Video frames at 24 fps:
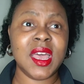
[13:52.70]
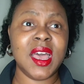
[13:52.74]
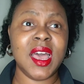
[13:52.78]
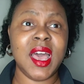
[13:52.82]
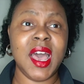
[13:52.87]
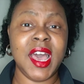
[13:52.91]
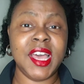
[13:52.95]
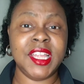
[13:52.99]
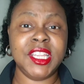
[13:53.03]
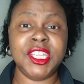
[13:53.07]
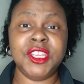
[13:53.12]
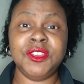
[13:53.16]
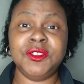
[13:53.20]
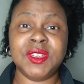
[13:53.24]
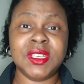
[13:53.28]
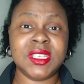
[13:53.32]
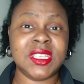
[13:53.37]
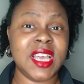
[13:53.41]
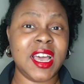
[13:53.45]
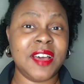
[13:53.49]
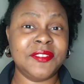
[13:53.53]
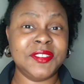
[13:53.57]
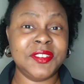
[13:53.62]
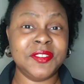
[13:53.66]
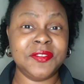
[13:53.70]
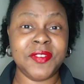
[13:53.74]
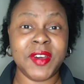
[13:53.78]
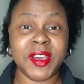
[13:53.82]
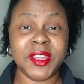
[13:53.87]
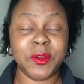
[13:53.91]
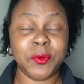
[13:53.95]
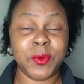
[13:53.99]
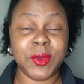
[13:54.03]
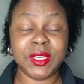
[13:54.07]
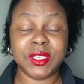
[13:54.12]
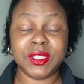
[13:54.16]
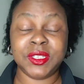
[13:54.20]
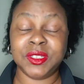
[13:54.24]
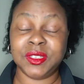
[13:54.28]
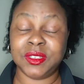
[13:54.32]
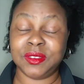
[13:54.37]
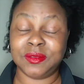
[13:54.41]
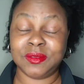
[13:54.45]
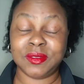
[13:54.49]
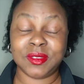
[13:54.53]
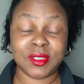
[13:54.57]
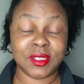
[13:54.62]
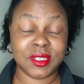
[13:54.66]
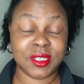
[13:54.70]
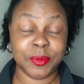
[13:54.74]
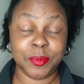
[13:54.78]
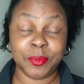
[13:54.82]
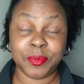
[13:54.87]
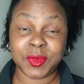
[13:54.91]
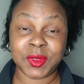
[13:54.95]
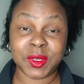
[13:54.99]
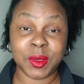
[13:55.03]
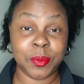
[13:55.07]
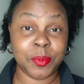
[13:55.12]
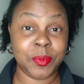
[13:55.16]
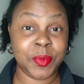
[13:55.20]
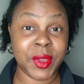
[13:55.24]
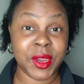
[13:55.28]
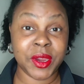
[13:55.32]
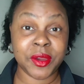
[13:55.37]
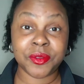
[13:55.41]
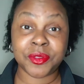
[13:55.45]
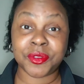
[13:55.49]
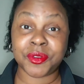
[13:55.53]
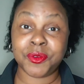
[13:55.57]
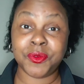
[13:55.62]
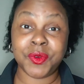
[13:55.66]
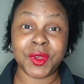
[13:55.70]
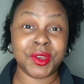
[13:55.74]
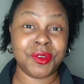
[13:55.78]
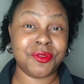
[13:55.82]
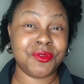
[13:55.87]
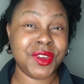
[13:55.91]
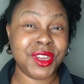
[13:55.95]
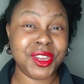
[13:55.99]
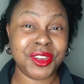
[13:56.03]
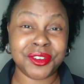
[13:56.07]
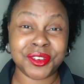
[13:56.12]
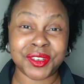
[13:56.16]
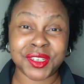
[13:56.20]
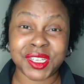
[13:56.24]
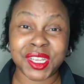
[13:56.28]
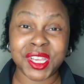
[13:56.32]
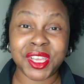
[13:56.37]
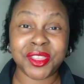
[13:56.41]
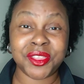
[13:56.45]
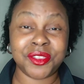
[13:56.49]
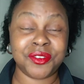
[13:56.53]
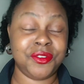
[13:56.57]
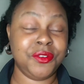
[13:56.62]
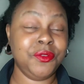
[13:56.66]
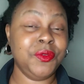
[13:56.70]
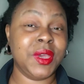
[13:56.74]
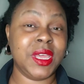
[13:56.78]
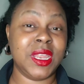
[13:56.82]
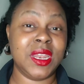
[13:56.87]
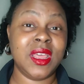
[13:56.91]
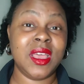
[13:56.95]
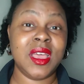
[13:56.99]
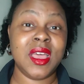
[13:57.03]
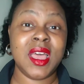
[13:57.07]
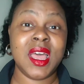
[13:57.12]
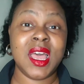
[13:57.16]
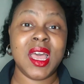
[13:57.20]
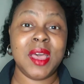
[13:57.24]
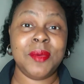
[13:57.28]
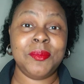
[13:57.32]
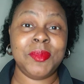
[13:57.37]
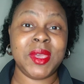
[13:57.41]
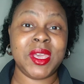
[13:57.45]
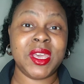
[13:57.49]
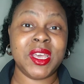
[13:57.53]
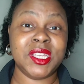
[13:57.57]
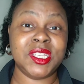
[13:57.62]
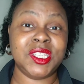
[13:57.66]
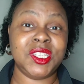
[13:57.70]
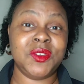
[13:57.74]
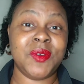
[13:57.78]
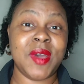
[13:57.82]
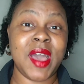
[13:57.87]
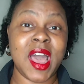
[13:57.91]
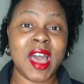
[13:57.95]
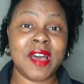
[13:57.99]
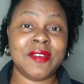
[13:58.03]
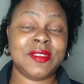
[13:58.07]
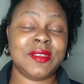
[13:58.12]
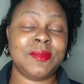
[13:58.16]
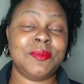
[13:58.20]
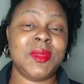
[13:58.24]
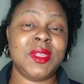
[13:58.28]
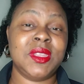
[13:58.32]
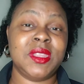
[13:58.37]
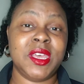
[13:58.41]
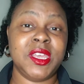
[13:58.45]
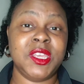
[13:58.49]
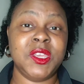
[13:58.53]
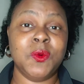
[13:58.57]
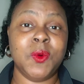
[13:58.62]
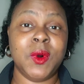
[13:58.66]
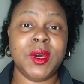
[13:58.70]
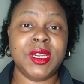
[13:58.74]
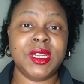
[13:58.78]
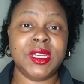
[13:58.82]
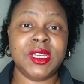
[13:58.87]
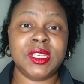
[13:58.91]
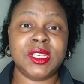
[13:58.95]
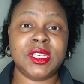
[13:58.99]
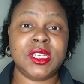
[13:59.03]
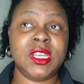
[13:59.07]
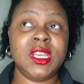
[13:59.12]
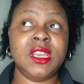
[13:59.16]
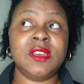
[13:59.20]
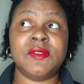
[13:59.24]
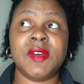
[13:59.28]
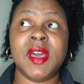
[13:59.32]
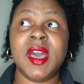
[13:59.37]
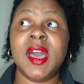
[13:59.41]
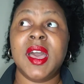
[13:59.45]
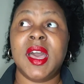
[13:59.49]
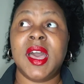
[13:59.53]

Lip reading: And you just have to find a way to bear through it, grit your teeth through it, because you have something that you want to achieve.